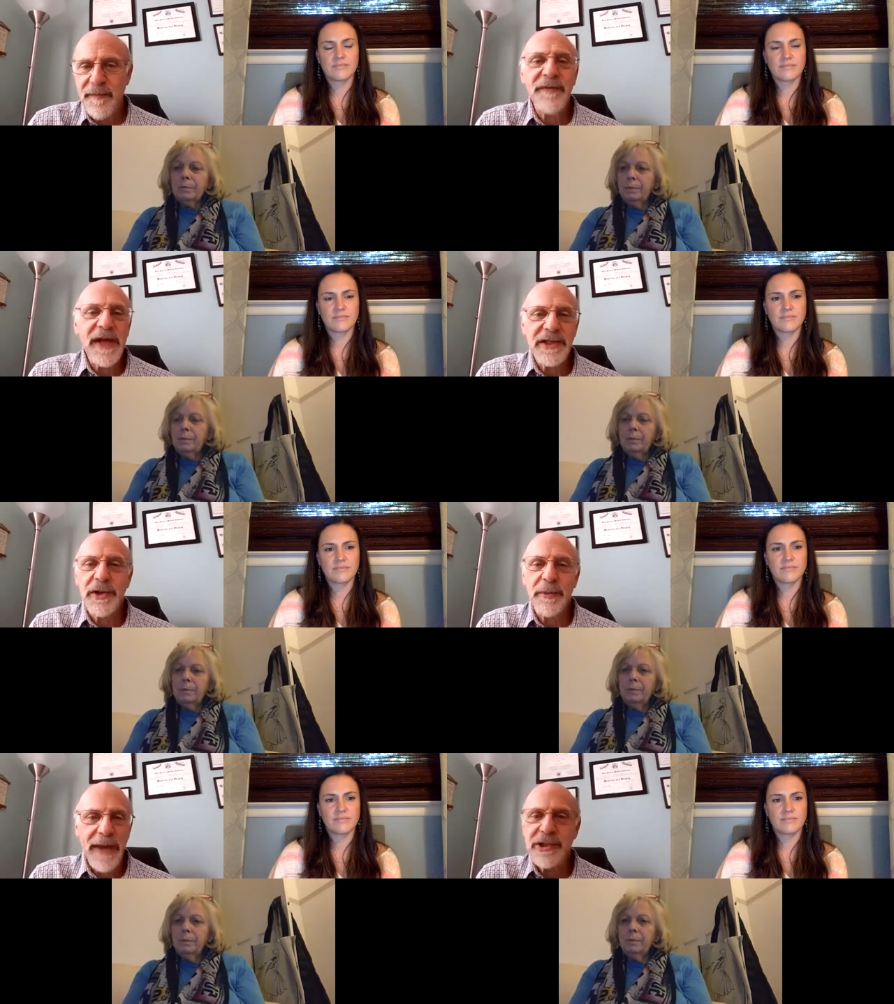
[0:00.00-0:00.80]

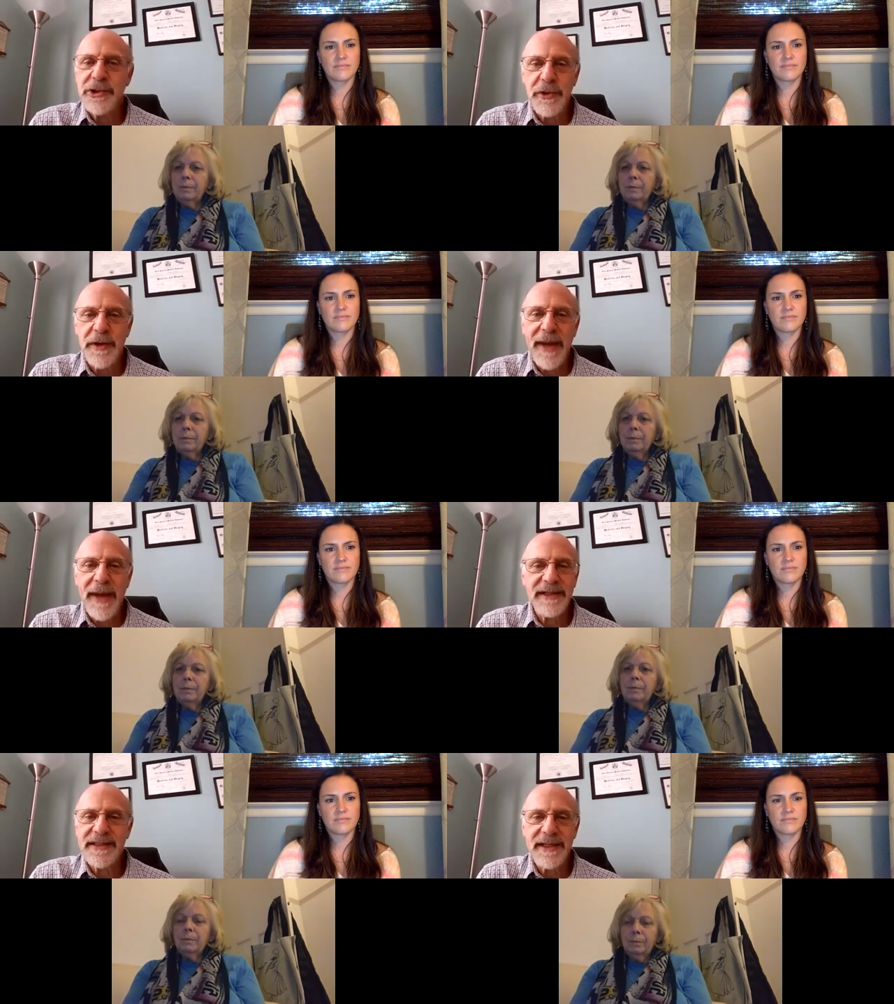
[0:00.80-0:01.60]
Speaker 1: conventional mainstream
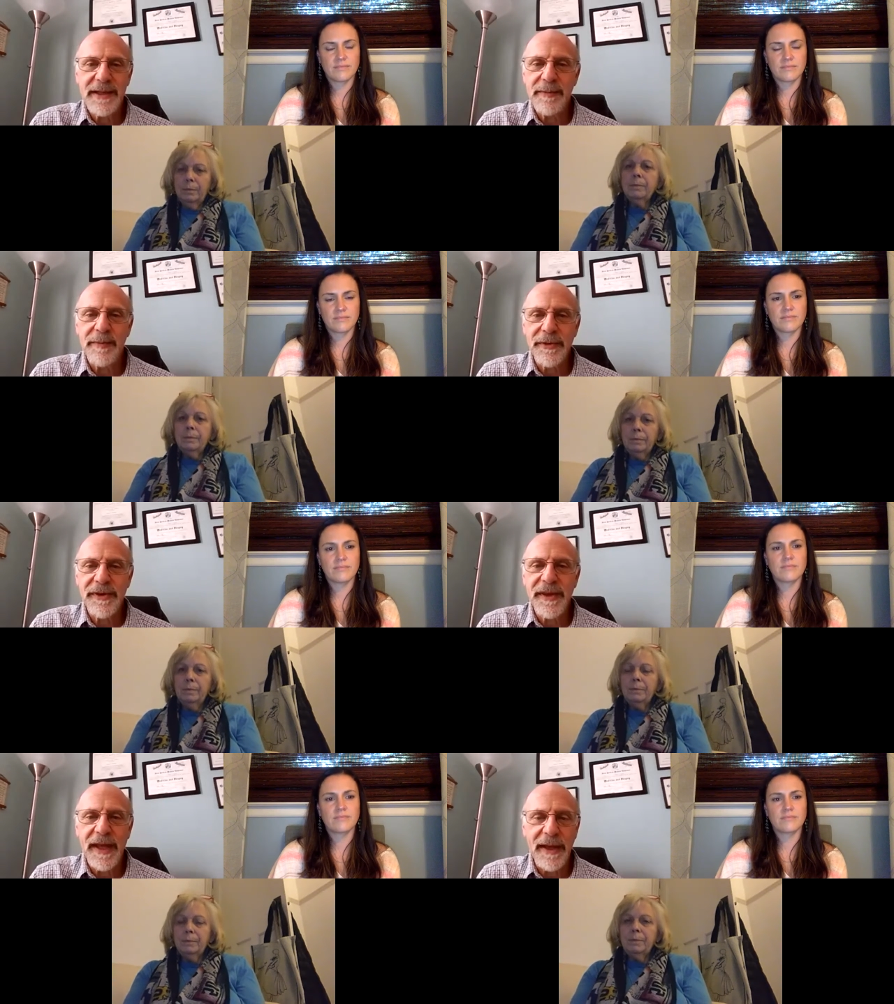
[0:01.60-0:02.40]
medicine both
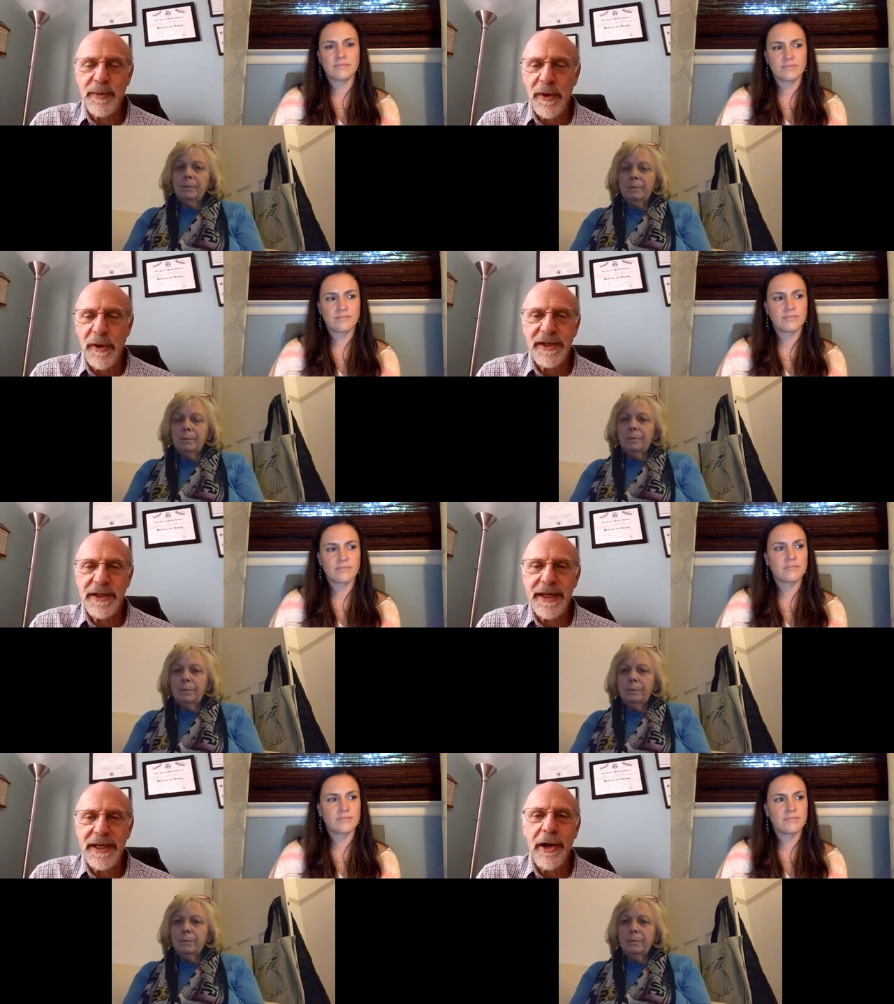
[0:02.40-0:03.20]
i've worked in
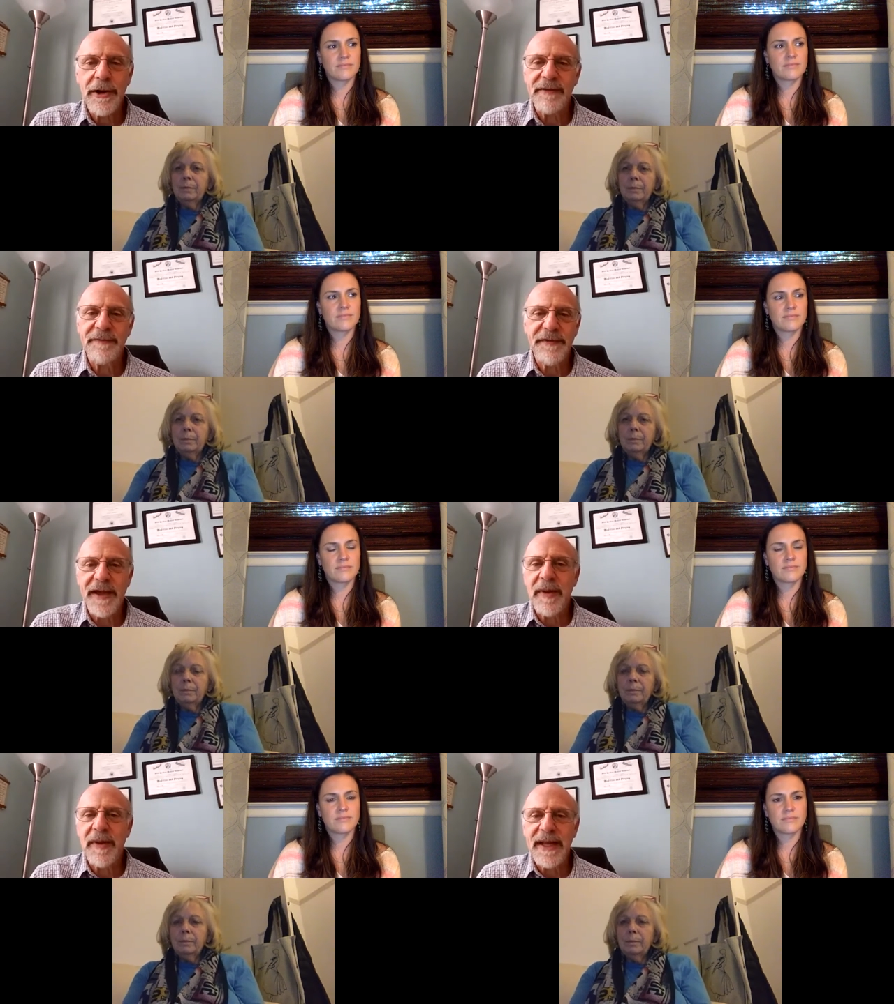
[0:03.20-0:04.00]
an er and then
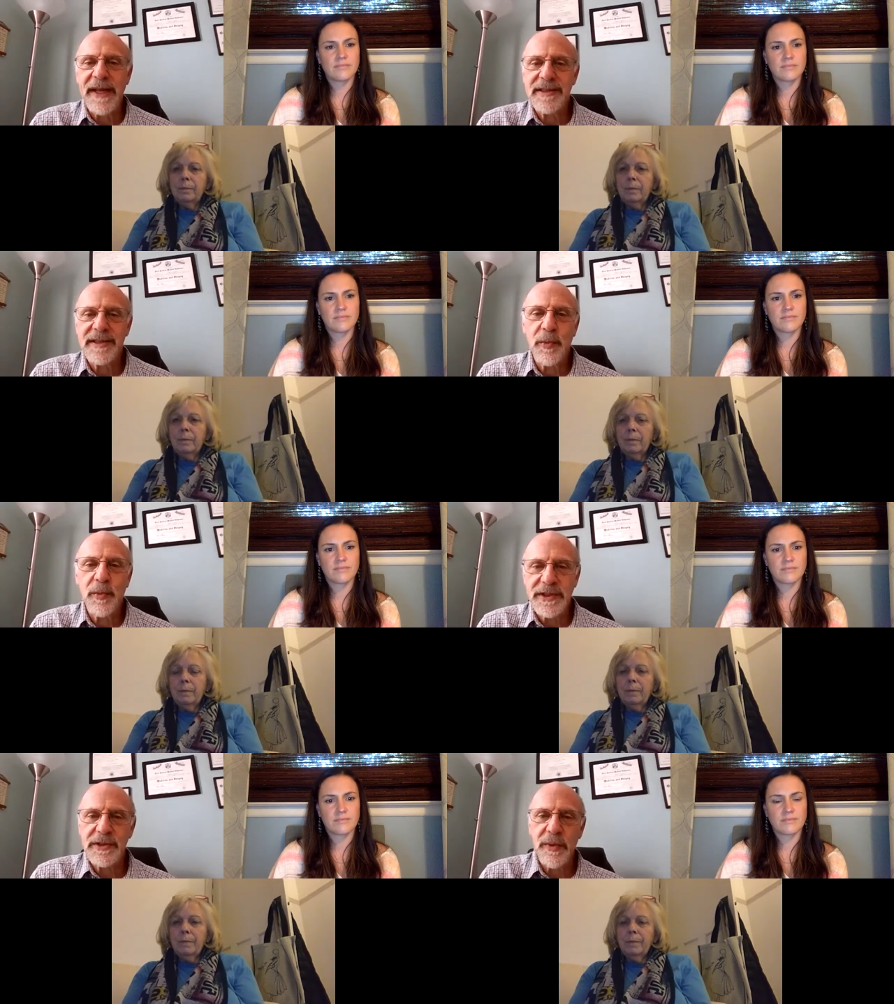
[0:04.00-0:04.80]
family medicine
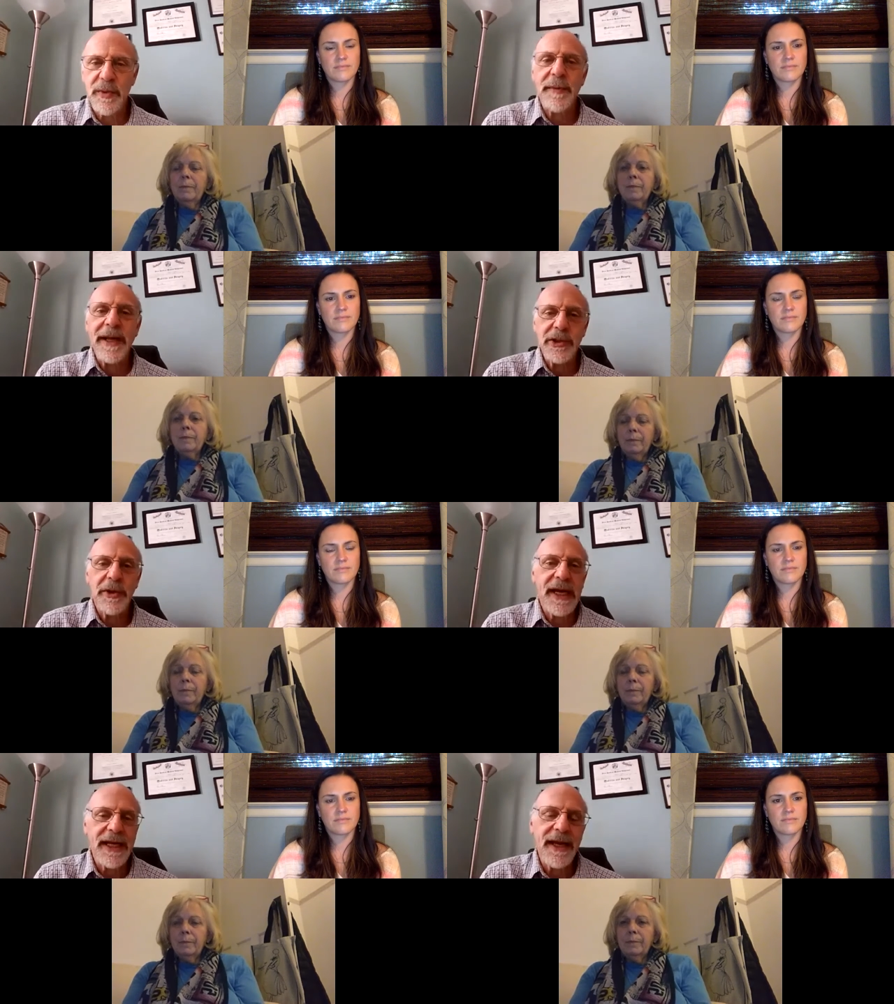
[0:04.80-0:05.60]
which is where my hmm.
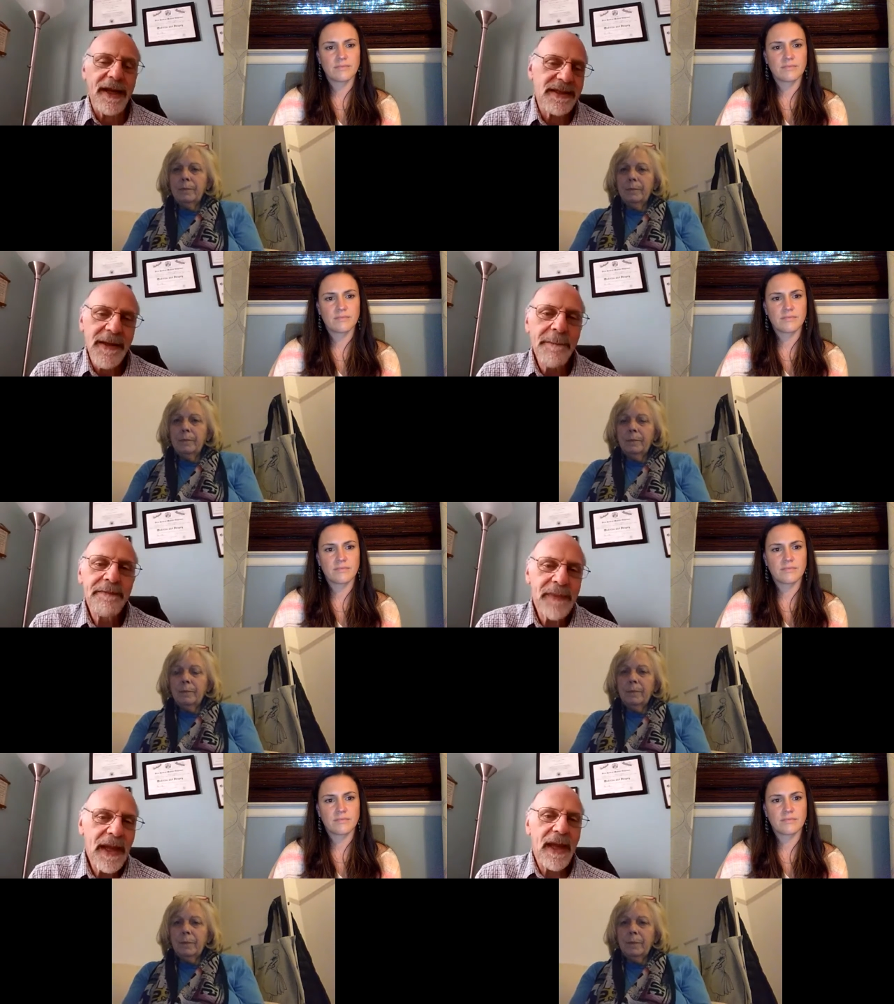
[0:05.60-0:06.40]
training is
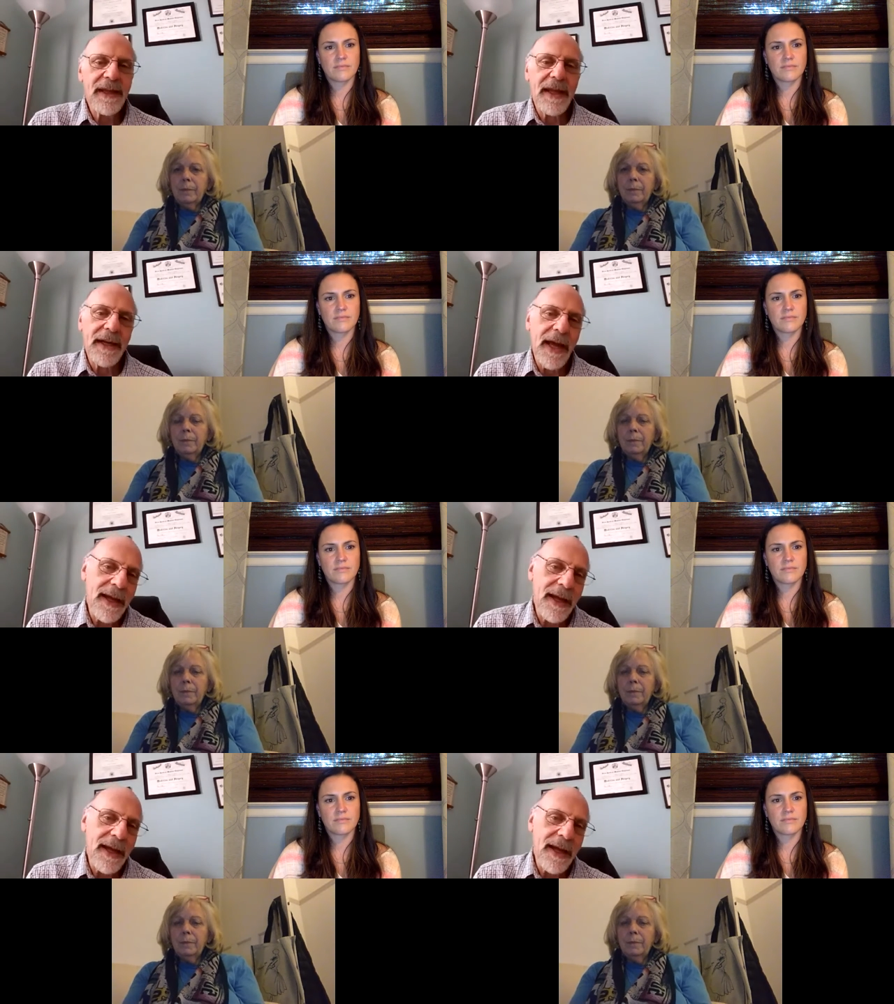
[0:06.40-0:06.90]
and then hmm.